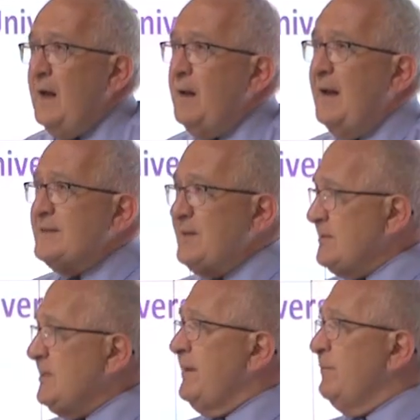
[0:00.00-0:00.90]
As I
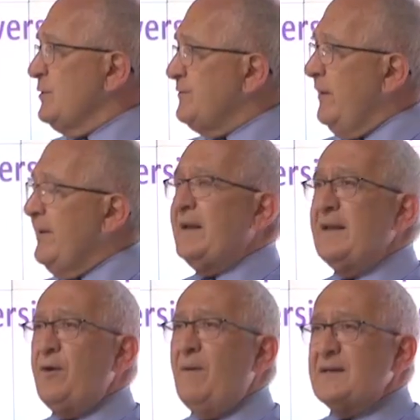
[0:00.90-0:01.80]
said, it was very
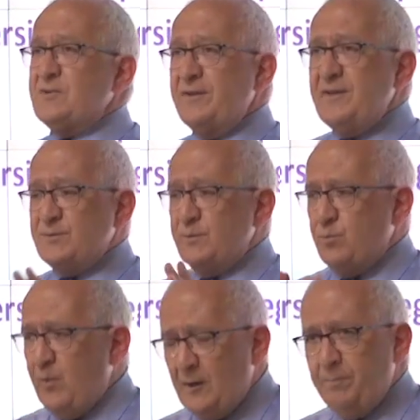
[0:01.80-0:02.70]
clear to us that this was
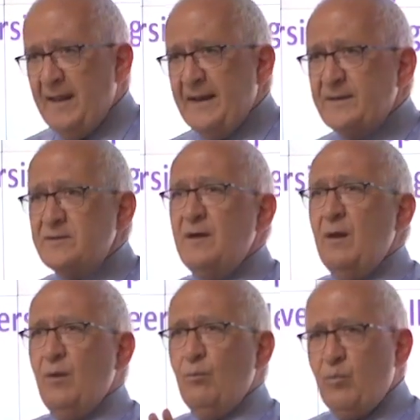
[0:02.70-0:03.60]
well planned,
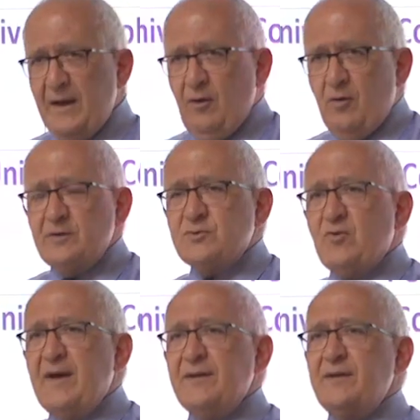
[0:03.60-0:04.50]
well
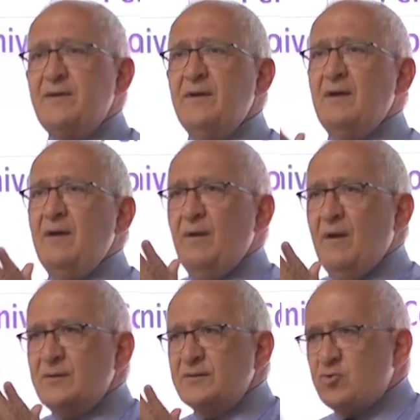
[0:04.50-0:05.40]
orchestrated,
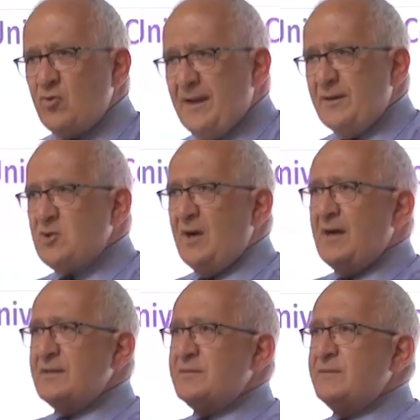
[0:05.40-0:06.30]

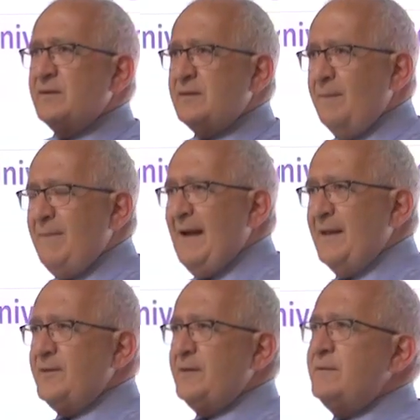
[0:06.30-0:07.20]
strategized,
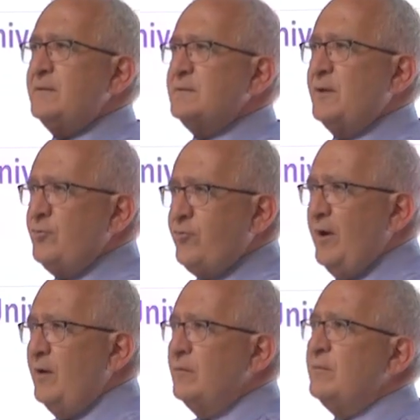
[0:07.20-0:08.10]
commanded,
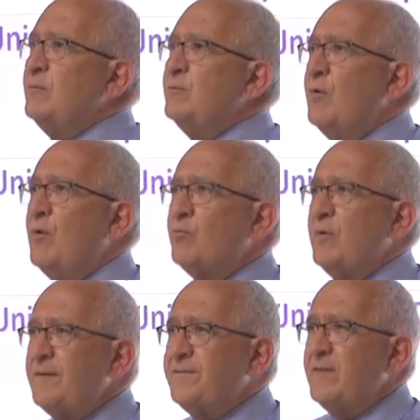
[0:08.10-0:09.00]
controlled,
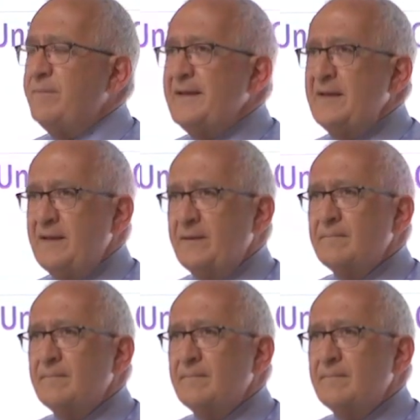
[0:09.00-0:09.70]
right from the beginning.